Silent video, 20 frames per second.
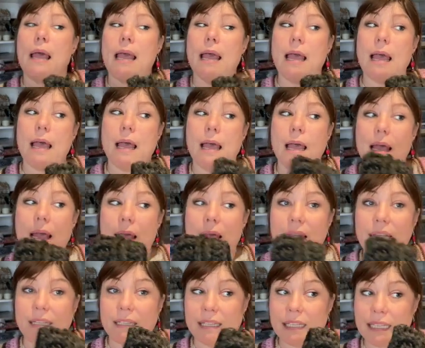
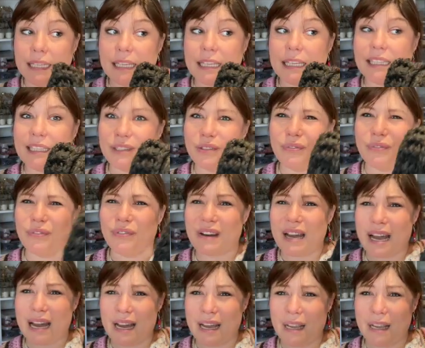I think I did
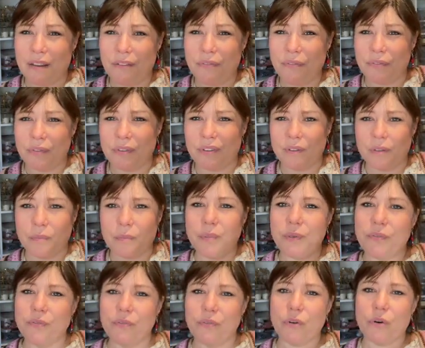five
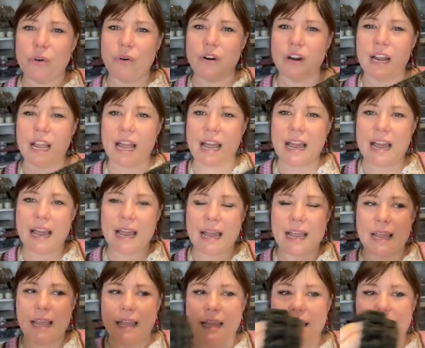before
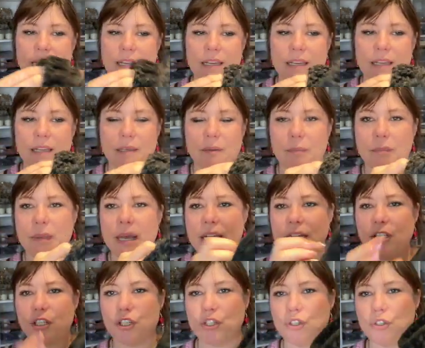I
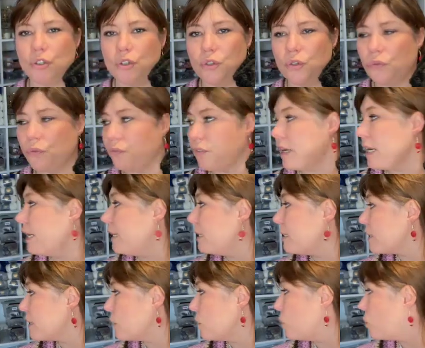managed to
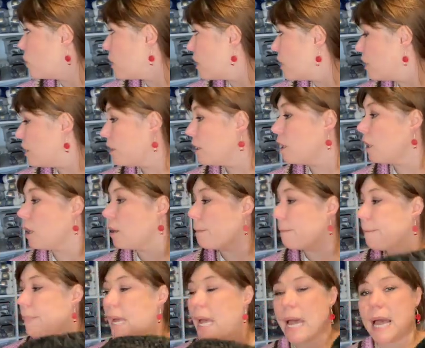find one
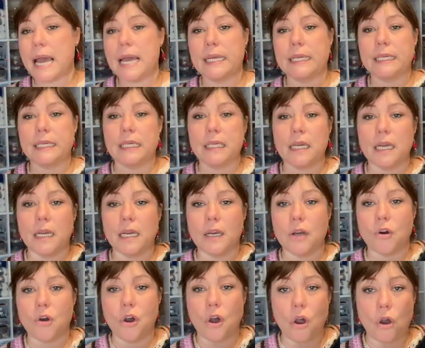bag
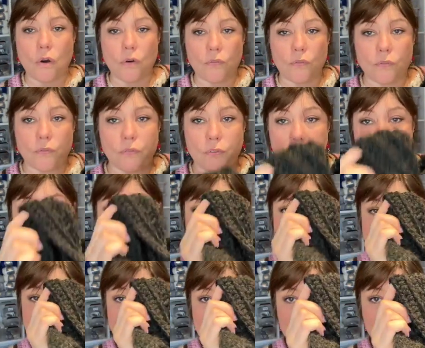of
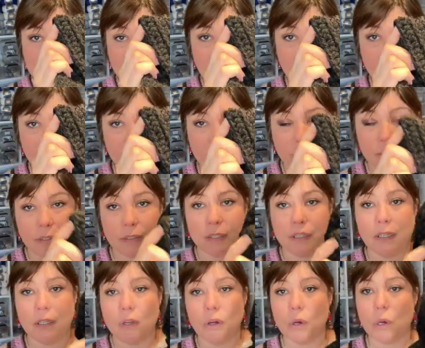this color.
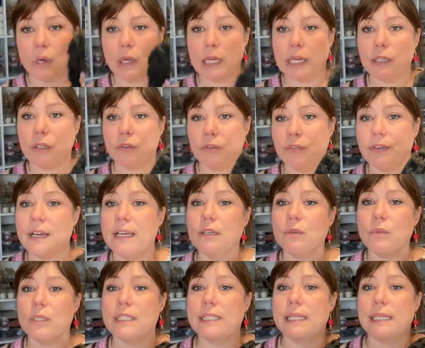All I could
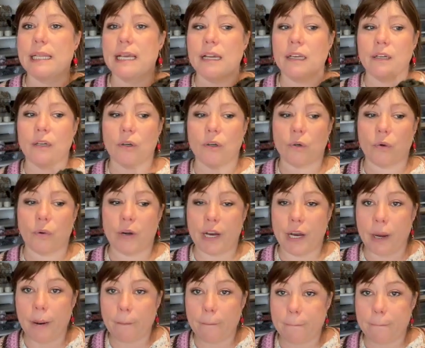find was a lighter gray.